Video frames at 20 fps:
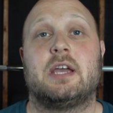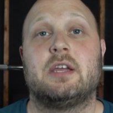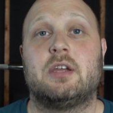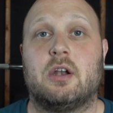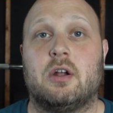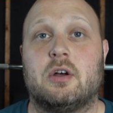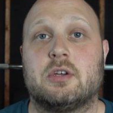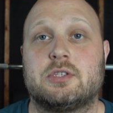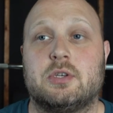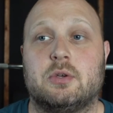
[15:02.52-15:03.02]
I
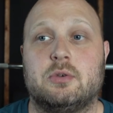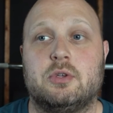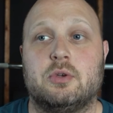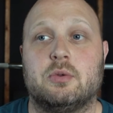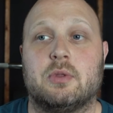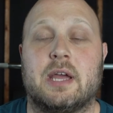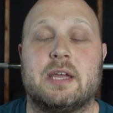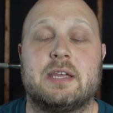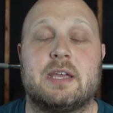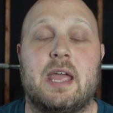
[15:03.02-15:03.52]
could also do
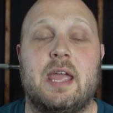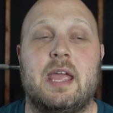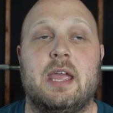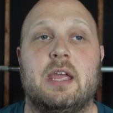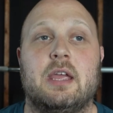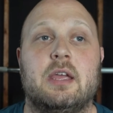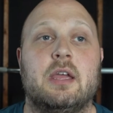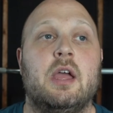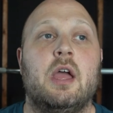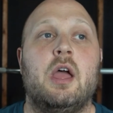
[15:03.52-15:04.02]
like
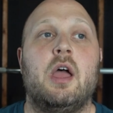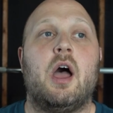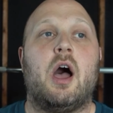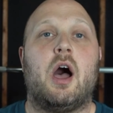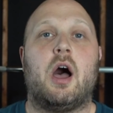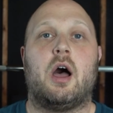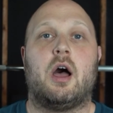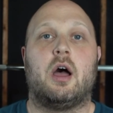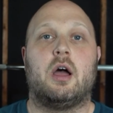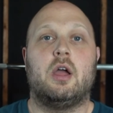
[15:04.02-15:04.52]
a
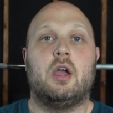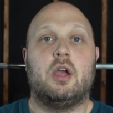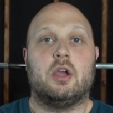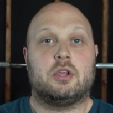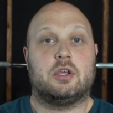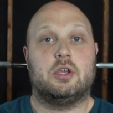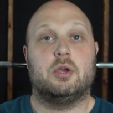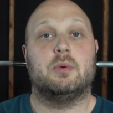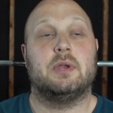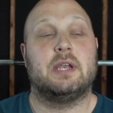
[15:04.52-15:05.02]

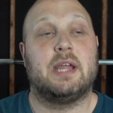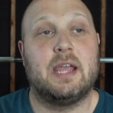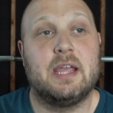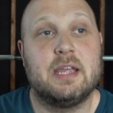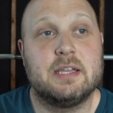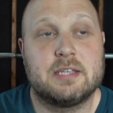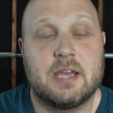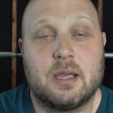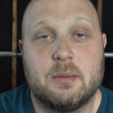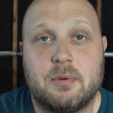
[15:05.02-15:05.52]

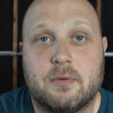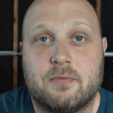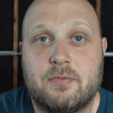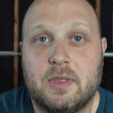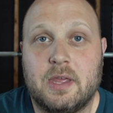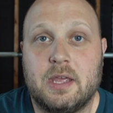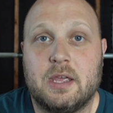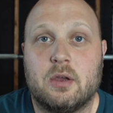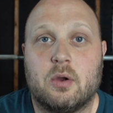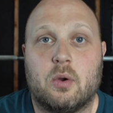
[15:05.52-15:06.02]
Q&A type of
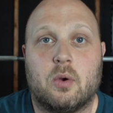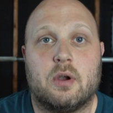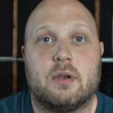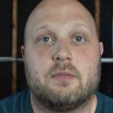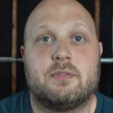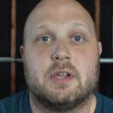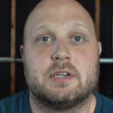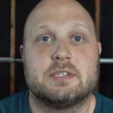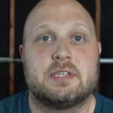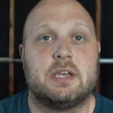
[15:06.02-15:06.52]
thing, or
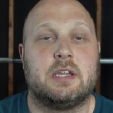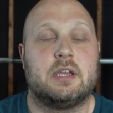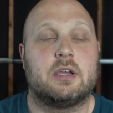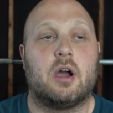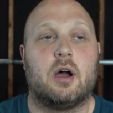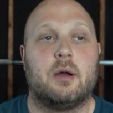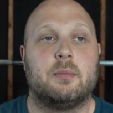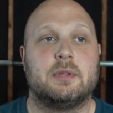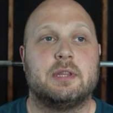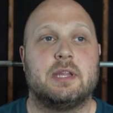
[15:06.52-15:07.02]
if there's any
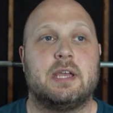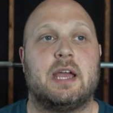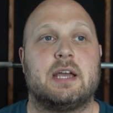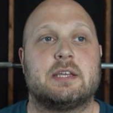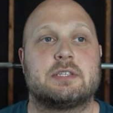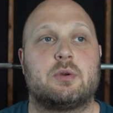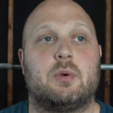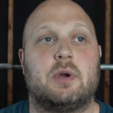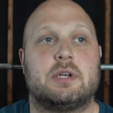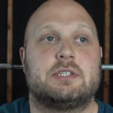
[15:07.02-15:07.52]
commonly
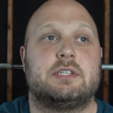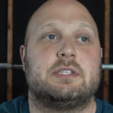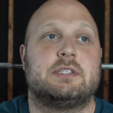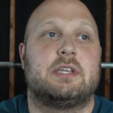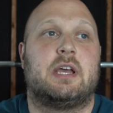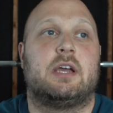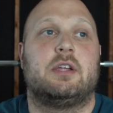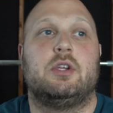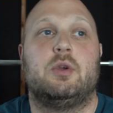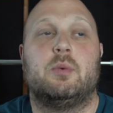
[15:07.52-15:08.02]
asked questions
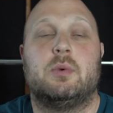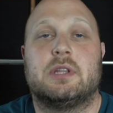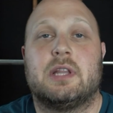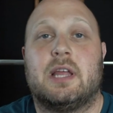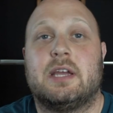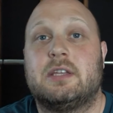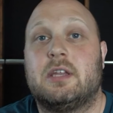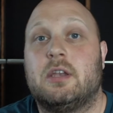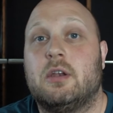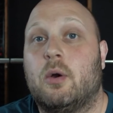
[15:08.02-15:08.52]
that you would
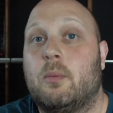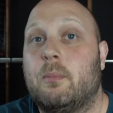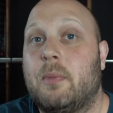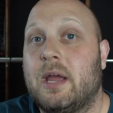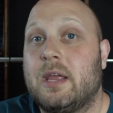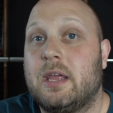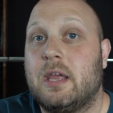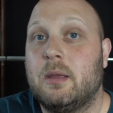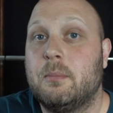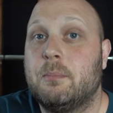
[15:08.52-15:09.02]
like to know
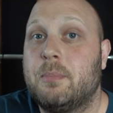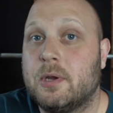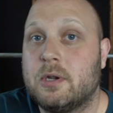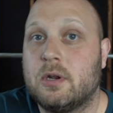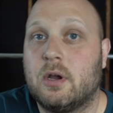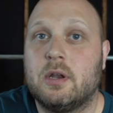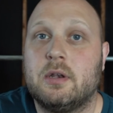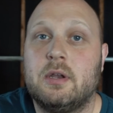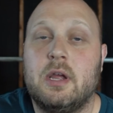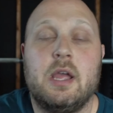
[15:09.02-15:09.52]
my input
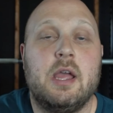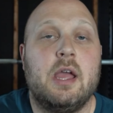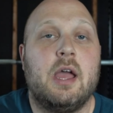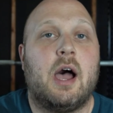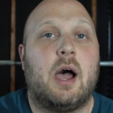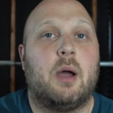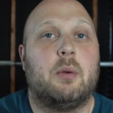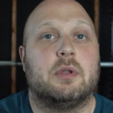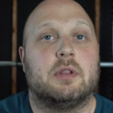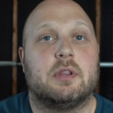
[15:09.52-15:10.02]
on.
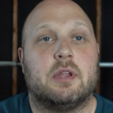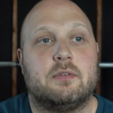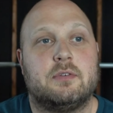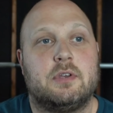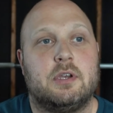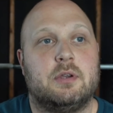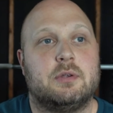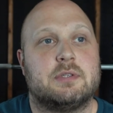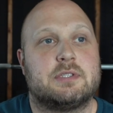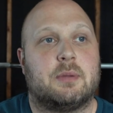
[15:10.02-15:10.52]
I would love
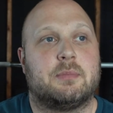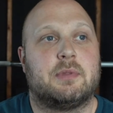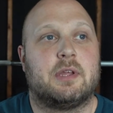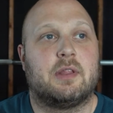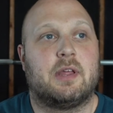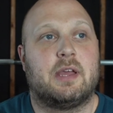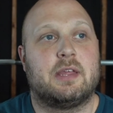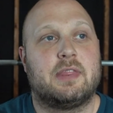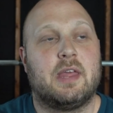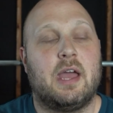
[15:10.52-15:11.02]
to do something
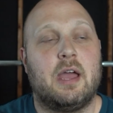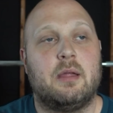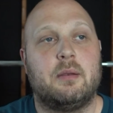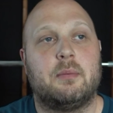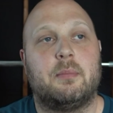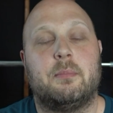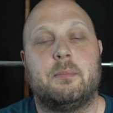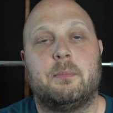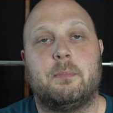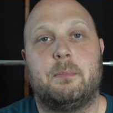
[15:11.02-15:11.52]
like
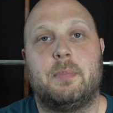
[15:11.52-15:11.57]
that.